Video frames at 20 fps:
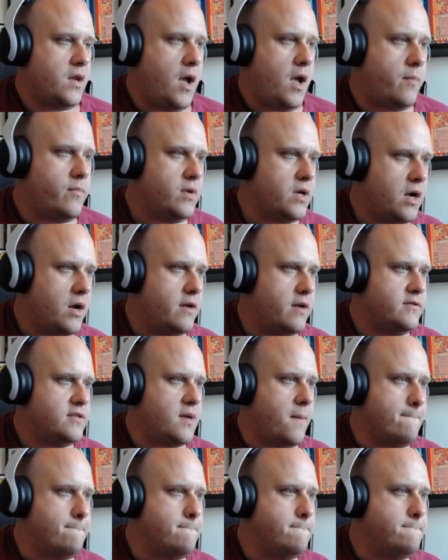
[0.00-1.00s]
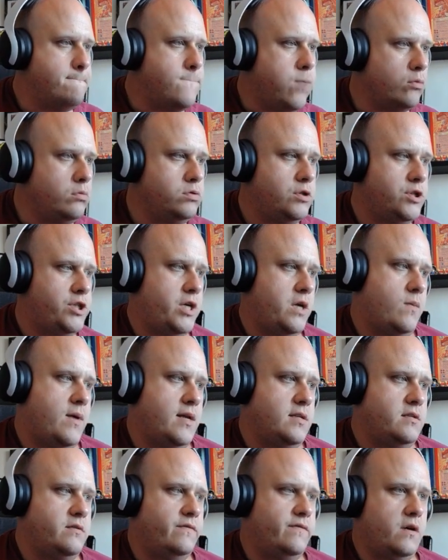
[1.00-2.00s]
I'm gonna cut of some bullshit
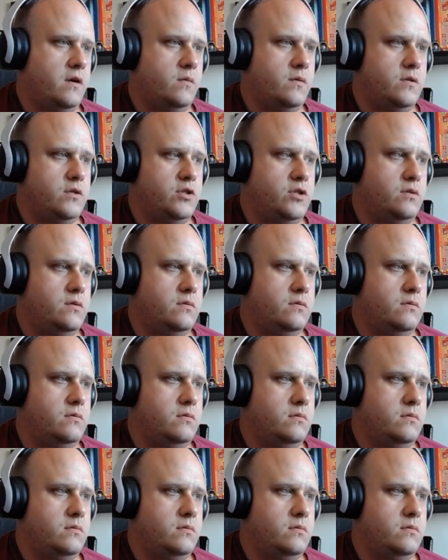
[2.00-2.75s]
way to fuck with you.